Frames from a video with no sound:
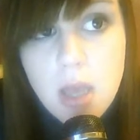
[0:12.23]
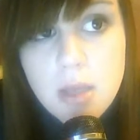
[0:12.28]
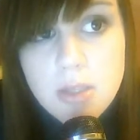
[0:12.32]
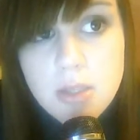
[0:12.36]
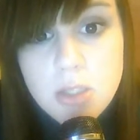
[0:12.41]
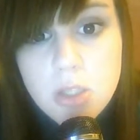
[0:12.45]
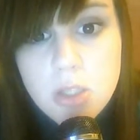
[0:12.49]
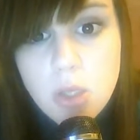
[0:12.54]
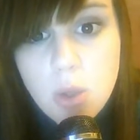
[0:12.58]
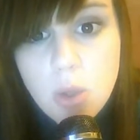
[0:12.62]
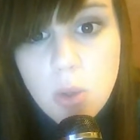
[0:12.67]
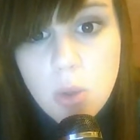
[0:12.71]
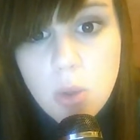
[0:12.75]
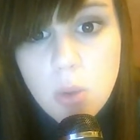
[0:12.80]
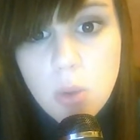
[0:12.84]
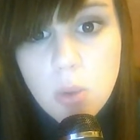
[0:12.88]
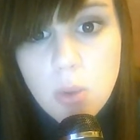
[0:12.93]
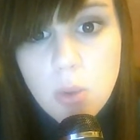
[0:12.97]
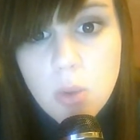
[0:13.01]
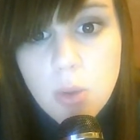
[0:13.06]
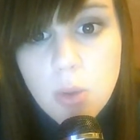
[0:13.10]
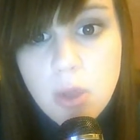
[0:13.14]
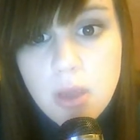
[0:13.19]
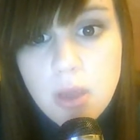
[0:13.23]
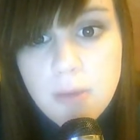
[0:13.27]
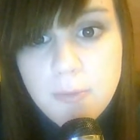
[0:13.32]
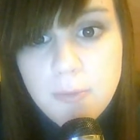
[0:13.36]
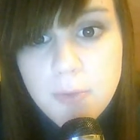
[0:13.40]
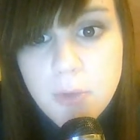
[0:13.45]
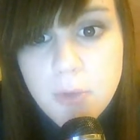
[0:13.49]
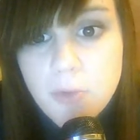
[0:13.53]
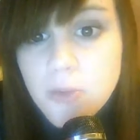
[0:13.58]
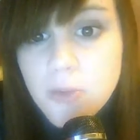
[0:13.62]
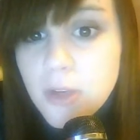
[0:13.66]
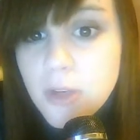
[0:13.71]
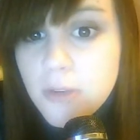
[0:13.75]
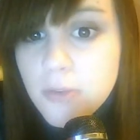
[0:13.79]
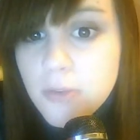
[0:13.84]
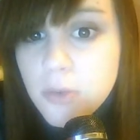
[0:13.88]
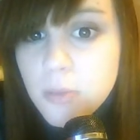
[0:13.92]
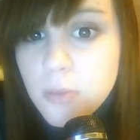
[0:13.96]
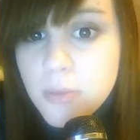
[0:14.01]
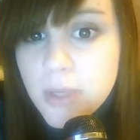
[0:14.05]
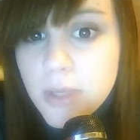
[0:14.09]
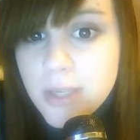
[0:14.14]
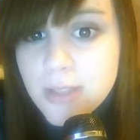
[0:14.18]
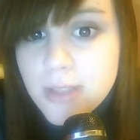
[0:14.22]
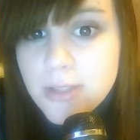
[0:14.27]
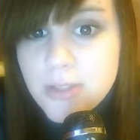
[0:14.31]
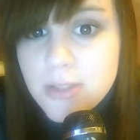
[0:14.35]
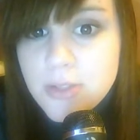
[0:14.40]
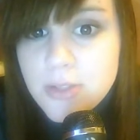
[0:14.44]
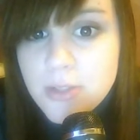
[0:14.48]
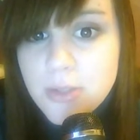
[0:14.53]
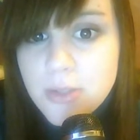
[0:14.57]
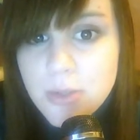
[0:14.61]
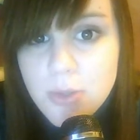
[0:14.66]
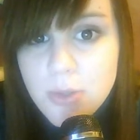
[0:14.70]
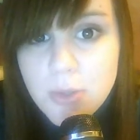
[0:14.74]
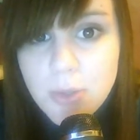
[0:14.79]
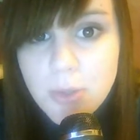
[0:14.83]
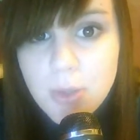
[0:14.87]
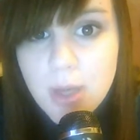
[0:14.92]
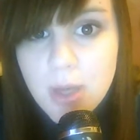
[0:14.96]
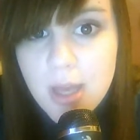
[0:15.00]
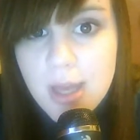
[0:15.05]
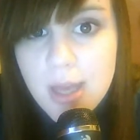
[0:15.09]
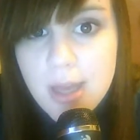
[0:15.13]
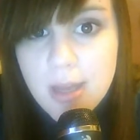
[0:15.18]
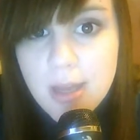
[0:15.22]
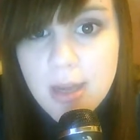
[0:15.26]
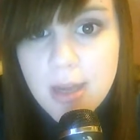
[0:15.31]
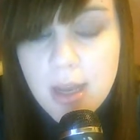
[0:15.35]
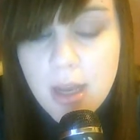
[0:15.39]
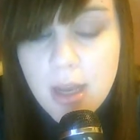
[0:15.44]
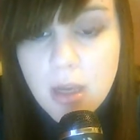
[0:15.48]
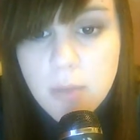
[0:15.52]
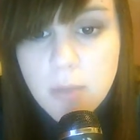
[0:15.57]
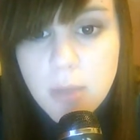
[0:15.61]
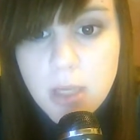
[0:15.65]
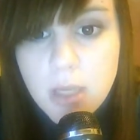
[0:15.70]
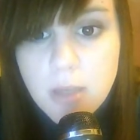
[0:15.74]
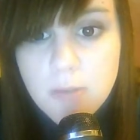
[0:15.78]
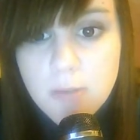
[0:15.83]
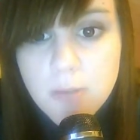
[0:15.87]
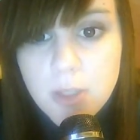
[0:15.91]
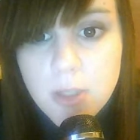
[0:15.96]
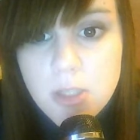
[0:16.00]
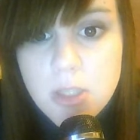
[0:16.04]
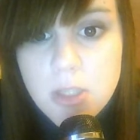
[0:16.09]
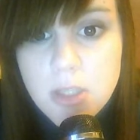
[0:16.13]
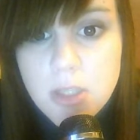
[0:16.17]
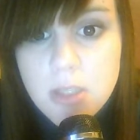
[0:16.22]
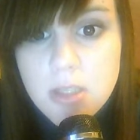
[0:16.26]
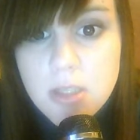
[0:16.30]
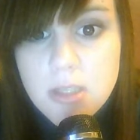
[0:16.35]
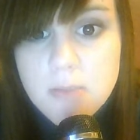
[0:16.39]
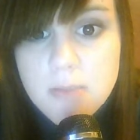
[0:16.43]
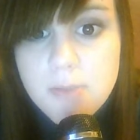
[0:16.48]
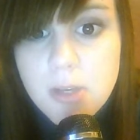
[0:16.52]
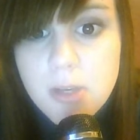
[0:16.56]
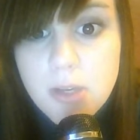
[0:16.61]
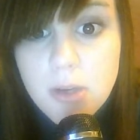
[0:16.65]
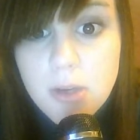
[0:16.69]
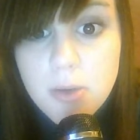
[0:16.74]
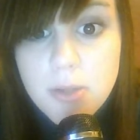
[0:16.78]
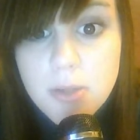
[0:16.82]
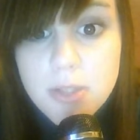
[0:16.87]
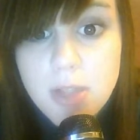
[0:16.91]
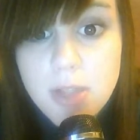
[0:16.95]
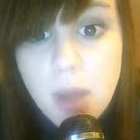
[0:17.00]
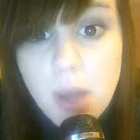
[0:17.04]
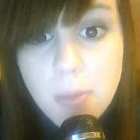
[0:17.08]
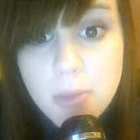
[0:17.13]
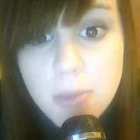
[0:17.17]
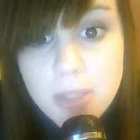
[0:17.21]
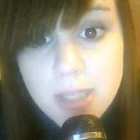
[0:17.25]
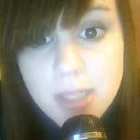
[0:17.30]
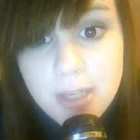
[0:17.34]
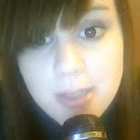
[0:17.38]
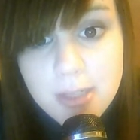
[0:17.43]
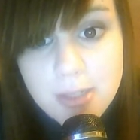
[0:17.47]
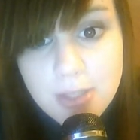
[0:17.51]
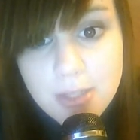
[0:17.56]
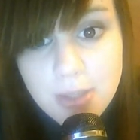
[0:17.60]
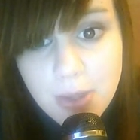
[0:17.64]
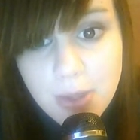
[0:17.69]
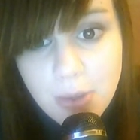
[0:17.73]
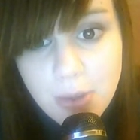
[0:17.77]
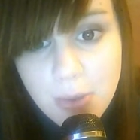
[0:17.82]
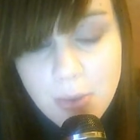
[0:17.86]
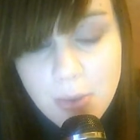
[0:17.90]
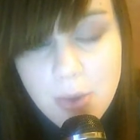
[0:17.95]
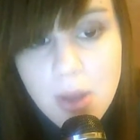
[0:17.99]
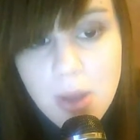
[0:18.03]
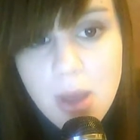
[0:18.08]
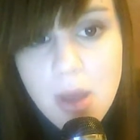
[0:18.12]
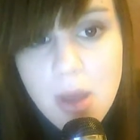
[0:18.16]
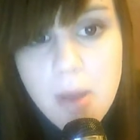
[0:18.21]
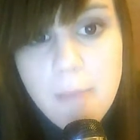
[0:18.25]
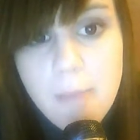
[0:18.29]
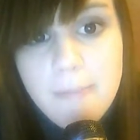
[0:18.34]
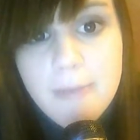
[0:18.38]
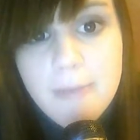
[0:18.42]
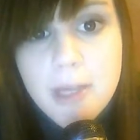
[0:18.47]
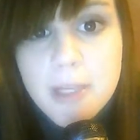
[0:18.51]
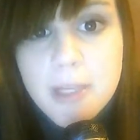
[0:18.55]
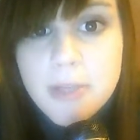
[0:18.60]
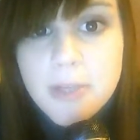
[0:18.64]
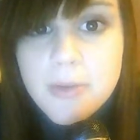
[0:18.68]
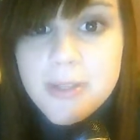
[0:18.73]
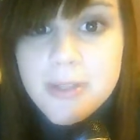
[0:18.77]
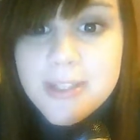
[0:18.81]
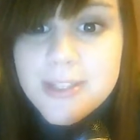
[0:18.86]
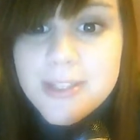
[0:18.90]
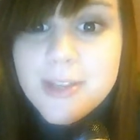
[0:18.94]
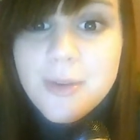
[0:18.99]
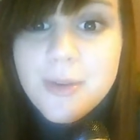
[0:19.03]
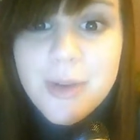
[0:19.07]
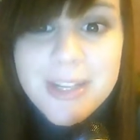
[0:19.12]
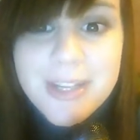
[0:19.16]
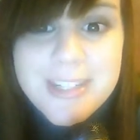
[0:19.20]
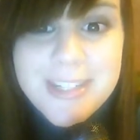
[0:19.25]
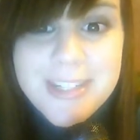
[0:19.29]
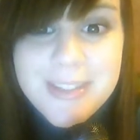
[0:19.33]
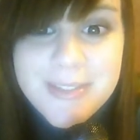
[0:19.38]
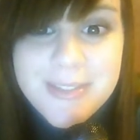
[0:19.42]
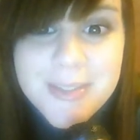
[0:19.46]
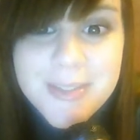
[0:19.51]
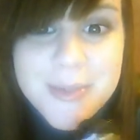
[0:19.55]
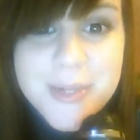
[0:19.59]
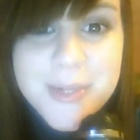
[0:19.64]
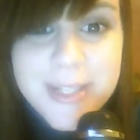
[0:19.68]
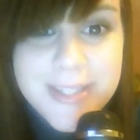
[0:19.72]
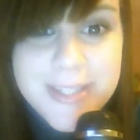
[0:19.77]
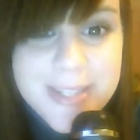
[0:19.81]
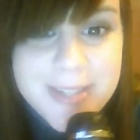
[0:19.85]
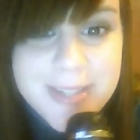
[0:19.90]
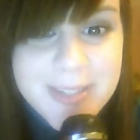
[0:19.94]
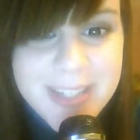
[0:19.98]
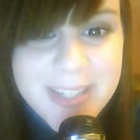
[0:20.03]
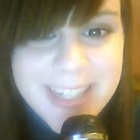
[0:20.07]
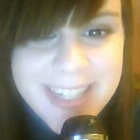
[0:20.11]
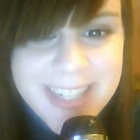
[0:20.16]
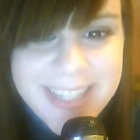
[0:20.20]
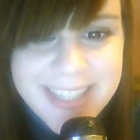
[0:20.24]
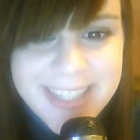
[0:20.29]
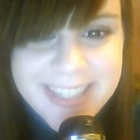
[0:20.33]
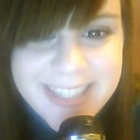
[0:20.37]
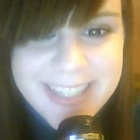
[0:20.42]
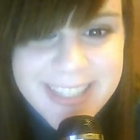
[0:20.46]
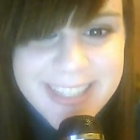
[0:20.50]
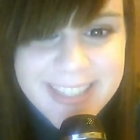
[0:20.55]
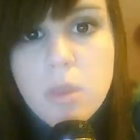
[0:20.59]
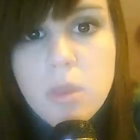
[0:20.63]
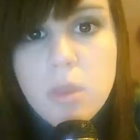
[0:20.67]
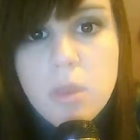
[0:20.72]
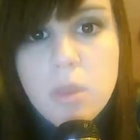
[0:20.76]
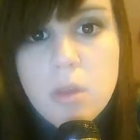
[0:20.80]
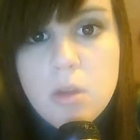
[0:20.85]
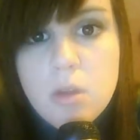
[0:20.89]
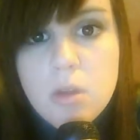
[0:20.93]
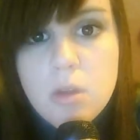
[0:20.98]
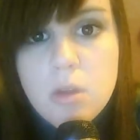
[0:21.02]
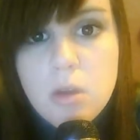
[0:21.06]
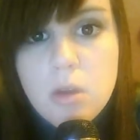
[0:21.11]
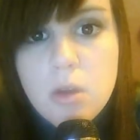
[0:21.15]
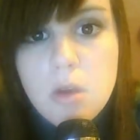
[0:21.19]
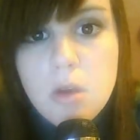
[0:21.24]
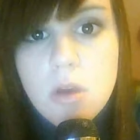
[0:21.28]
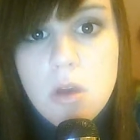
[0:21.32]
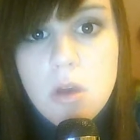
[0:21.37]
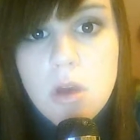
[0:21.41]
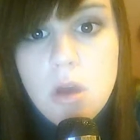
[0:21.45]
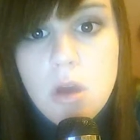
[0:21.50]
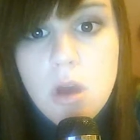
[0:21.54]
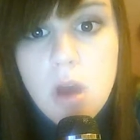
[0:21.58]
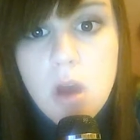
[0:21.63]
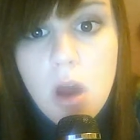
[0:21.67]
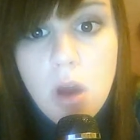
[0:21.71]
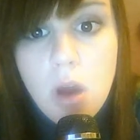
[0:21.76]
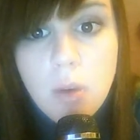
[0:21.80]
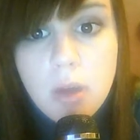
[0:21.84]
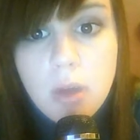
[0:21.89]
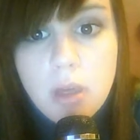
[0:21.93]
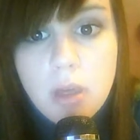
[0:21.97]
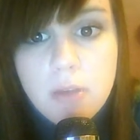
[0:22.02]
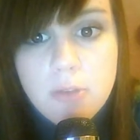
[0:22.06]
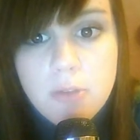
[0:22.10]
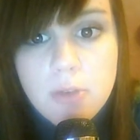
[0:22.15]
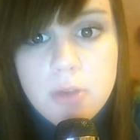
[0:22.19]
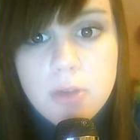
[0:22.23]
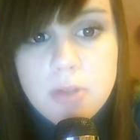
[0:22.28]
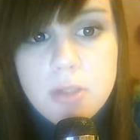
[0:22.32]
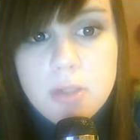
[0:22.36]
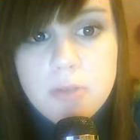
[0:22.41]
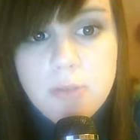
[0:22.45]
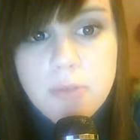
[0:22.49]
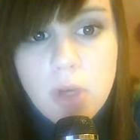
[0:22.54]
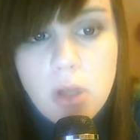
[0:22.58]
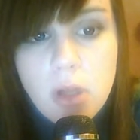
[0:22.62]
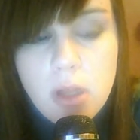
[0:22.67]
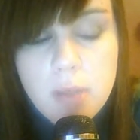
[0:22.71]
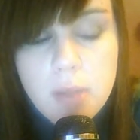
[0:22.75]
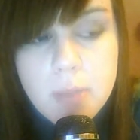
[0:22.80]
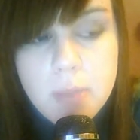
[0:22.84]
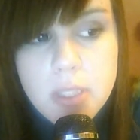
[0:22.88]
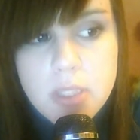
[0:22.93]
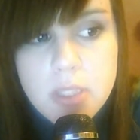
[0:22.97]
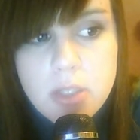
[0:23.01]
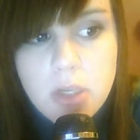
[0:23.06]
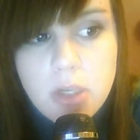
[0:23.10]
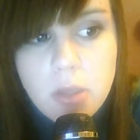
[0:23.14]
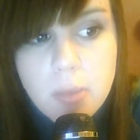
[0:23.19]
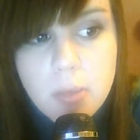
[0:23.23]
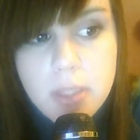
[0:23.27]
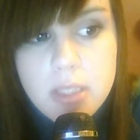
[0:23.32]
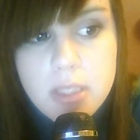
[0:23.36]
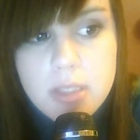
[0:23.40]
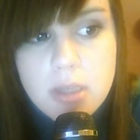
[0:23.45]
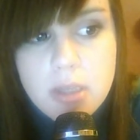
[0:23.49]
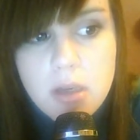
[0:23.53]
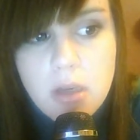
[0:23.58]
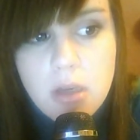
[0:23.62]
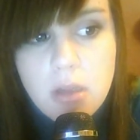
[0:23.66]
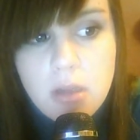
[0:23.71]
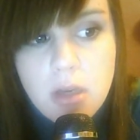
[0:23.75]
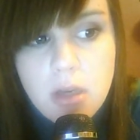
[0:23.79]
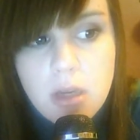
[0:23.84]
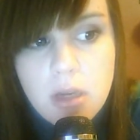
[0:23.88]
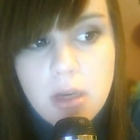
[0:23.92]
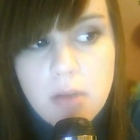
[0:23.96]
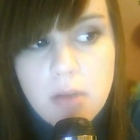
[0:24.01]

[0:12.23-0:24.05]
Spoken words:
So, if you've never been to an anime convention, this video does not pertain to you. But you can still watch it if you want to. Okay, first of all, let me start by saying that I